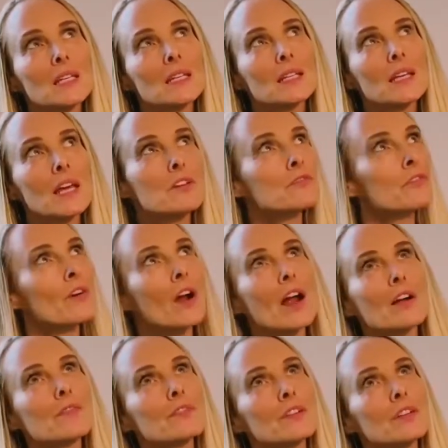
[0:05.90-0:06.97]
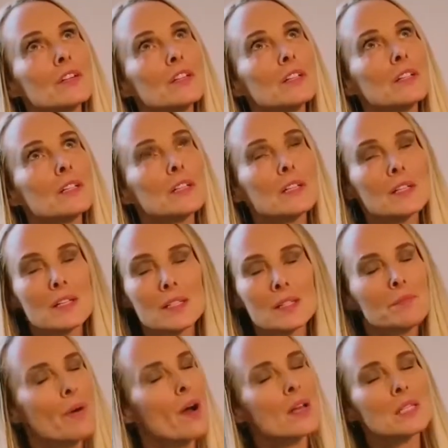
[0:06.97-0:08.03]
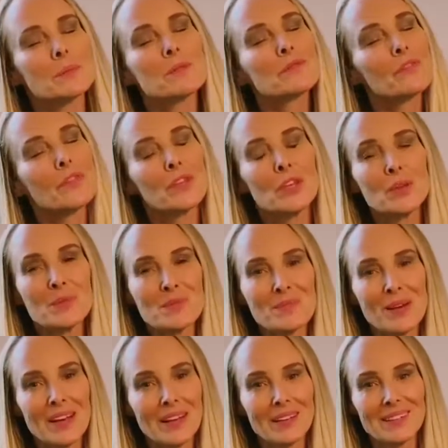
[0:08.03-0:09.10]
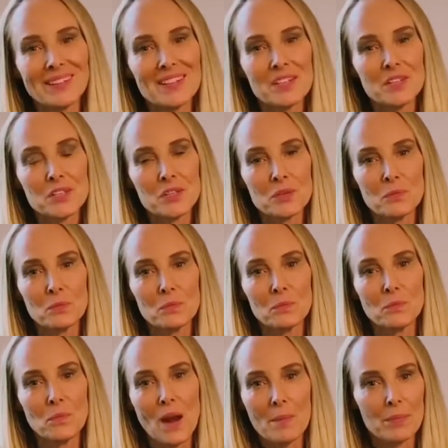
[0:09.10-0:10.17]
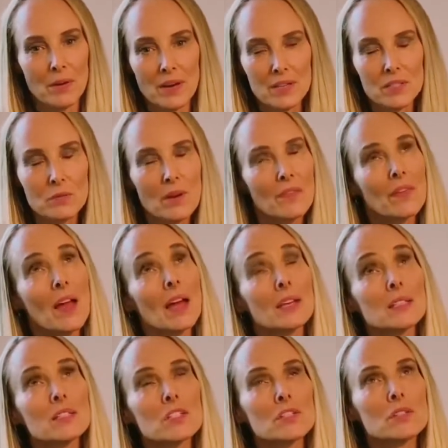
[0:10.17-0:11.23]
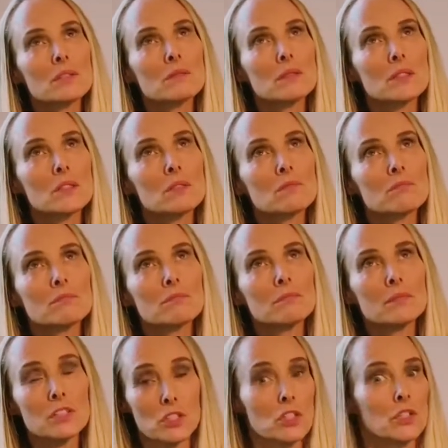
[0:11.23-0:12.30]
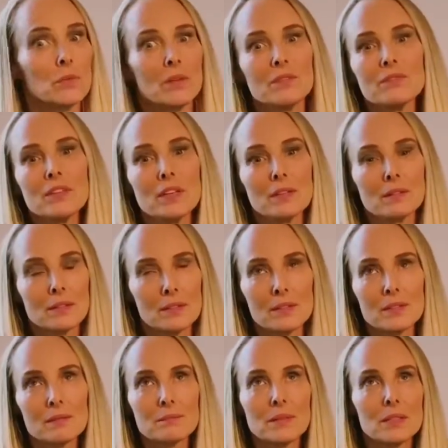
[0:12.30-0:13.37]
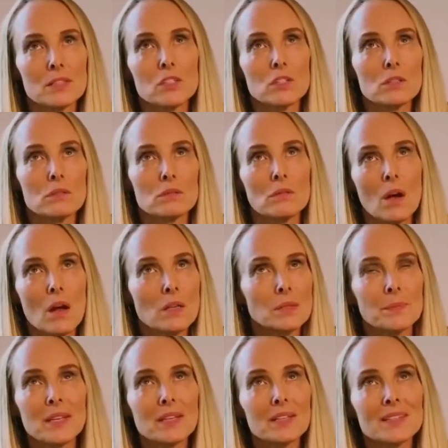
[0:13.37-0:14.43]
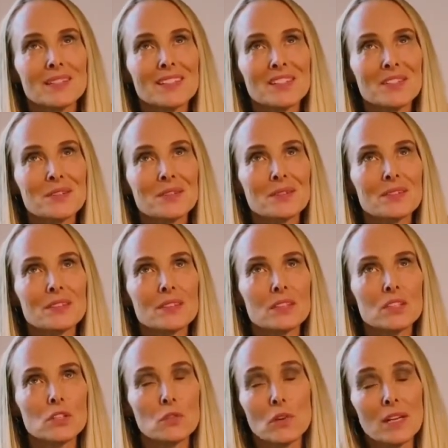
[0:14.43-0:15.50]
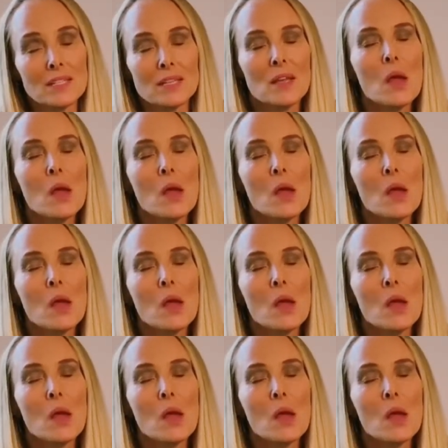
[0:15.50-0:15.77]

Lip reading: and forever, it's impossible for the human brain to wrap our heads around that. It's just, it's too infinite. It's too cosmic. It's too crazy.